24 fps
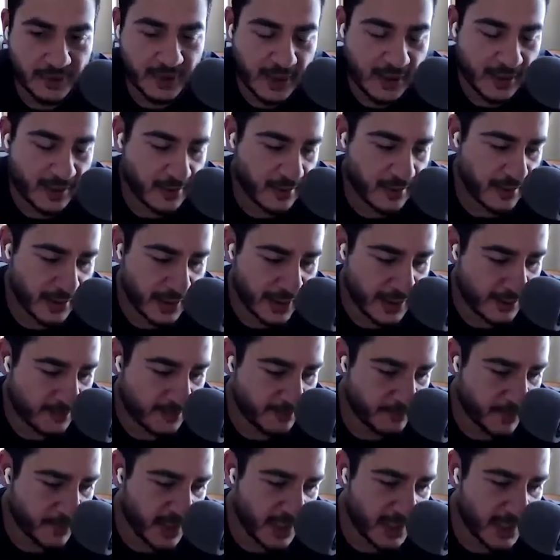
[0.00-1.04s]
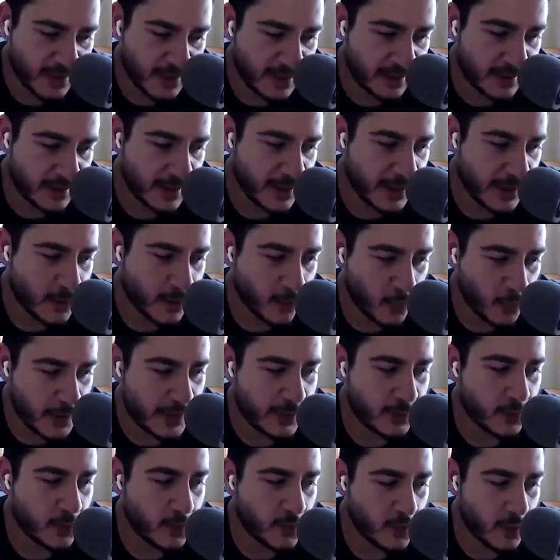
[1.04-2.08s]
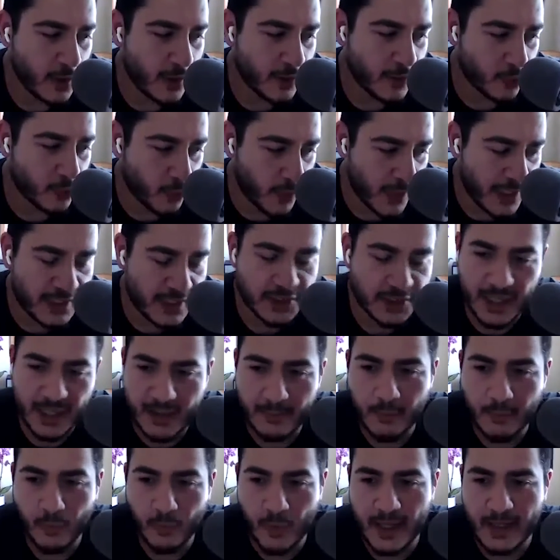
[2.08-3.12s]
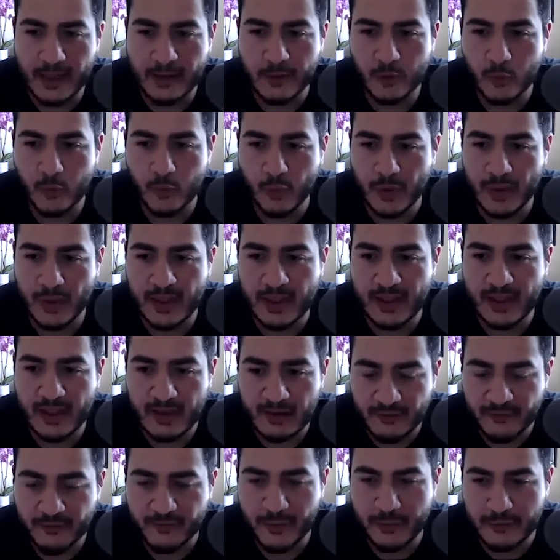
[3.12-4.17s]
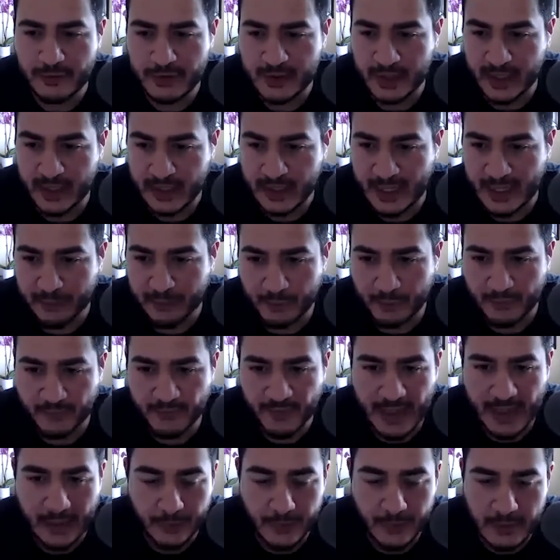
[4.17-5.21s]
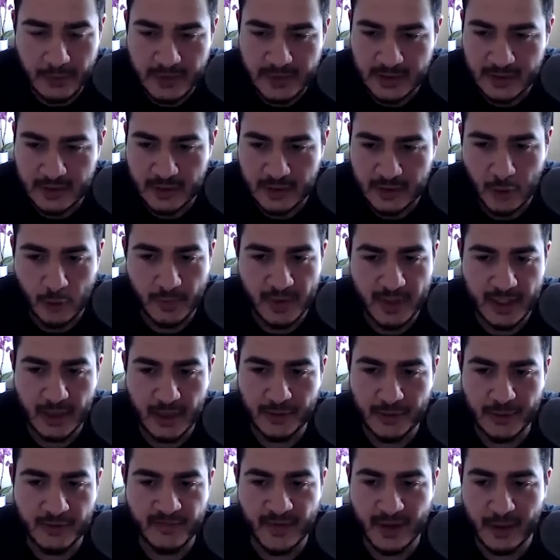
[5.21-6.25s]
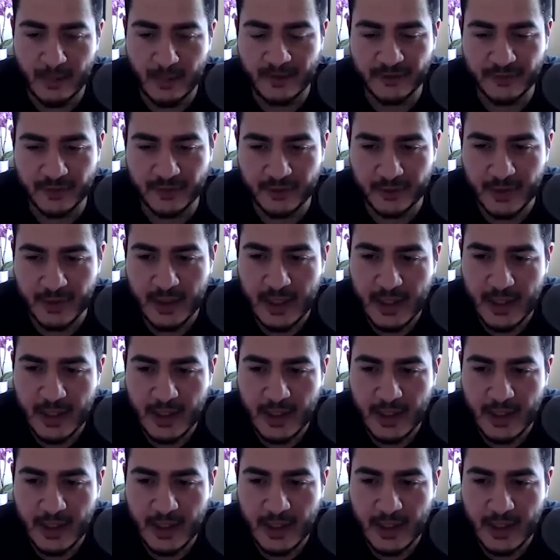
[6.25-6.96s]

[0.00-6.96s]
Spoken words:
And I think we do a great job when we give folks like Catherine Flowers and so many other environmental